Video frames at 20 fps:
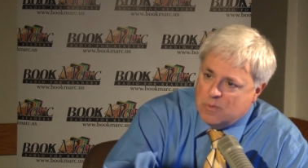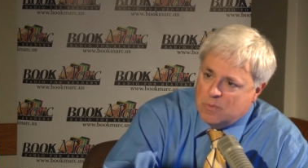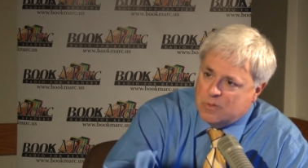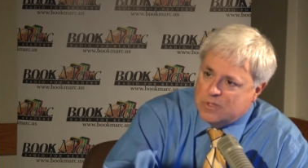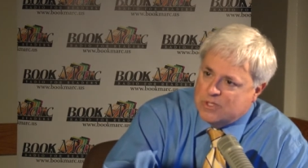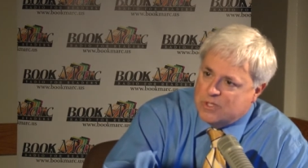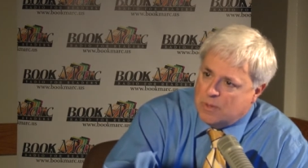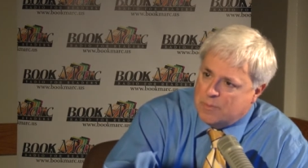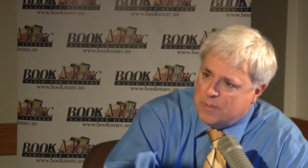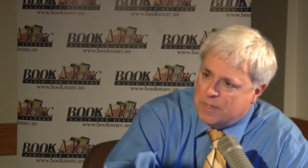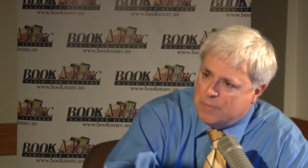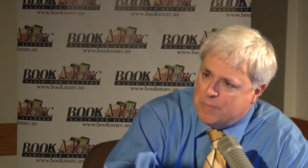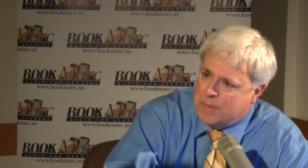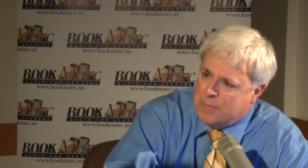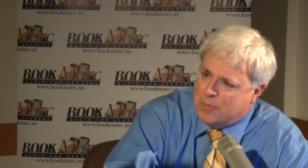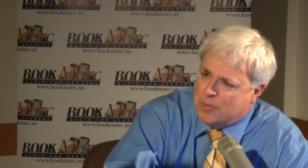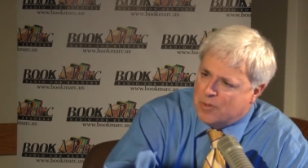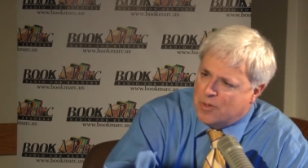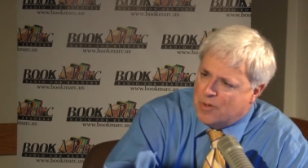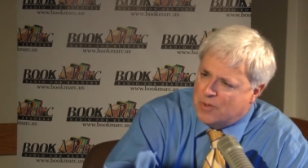With so many
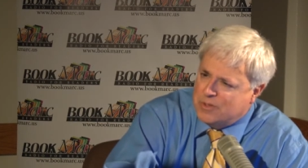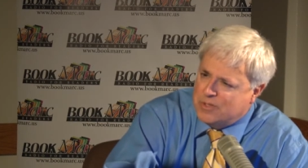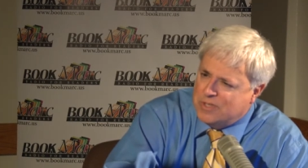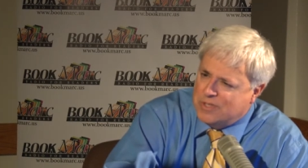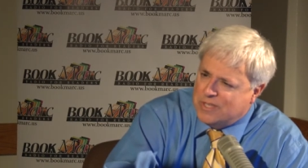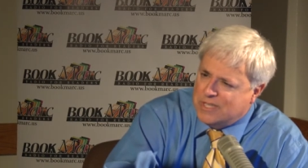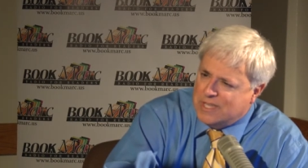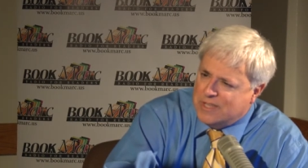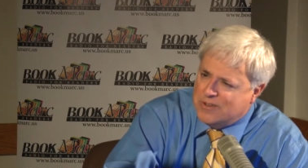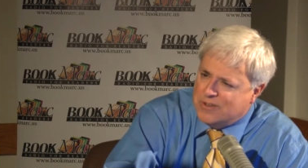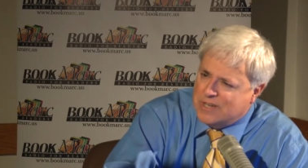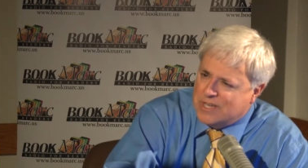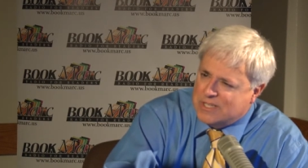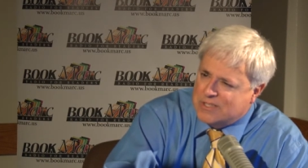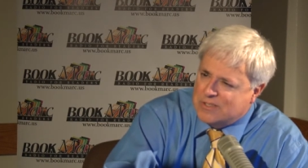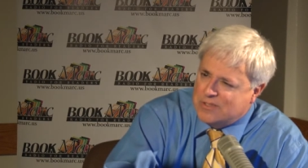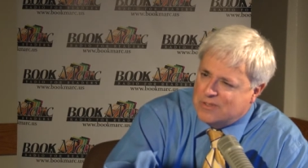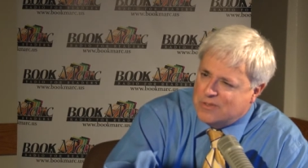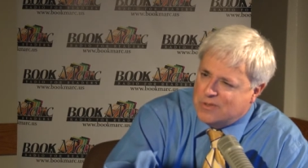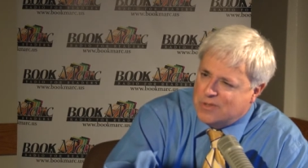people going to the
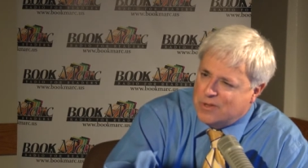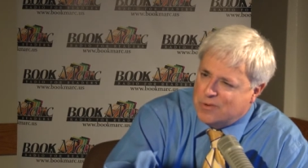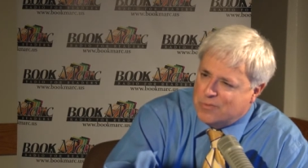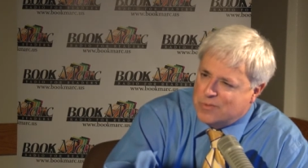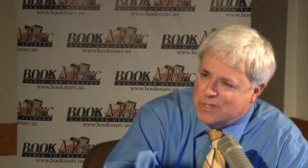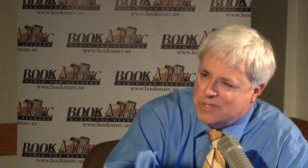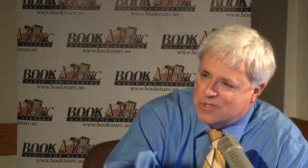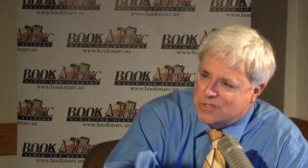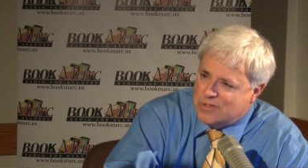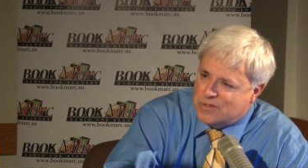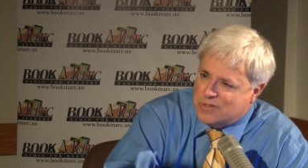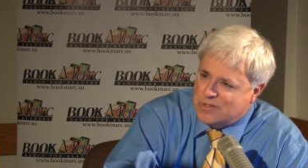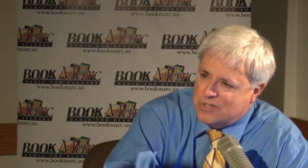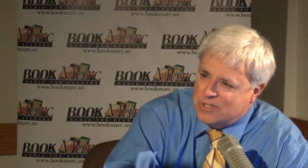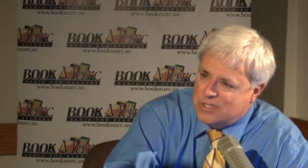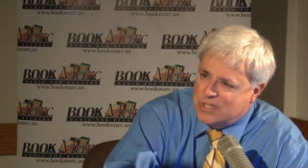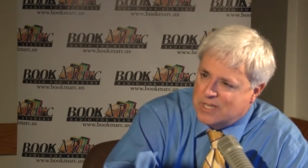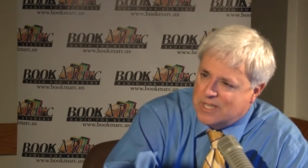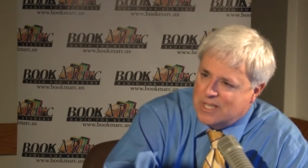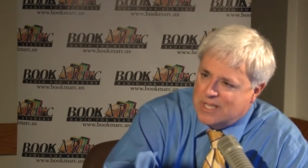internet to do their
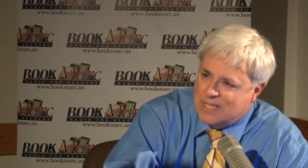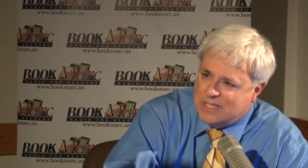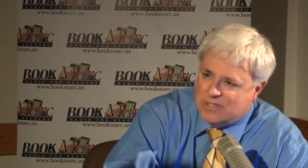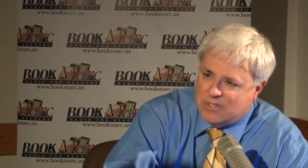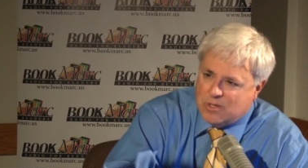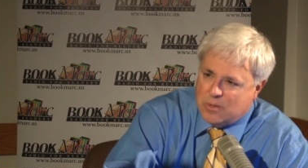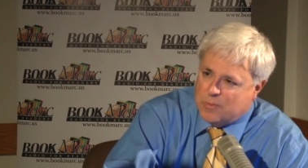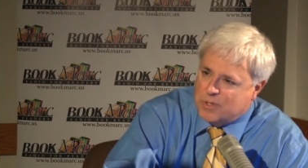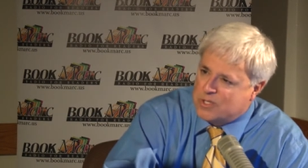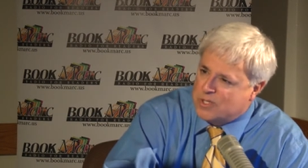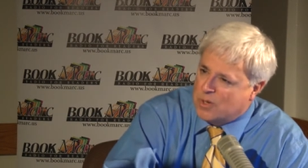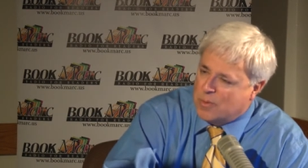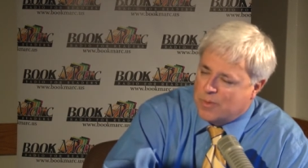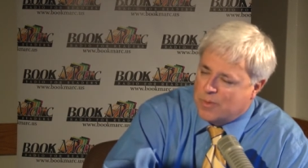research and so much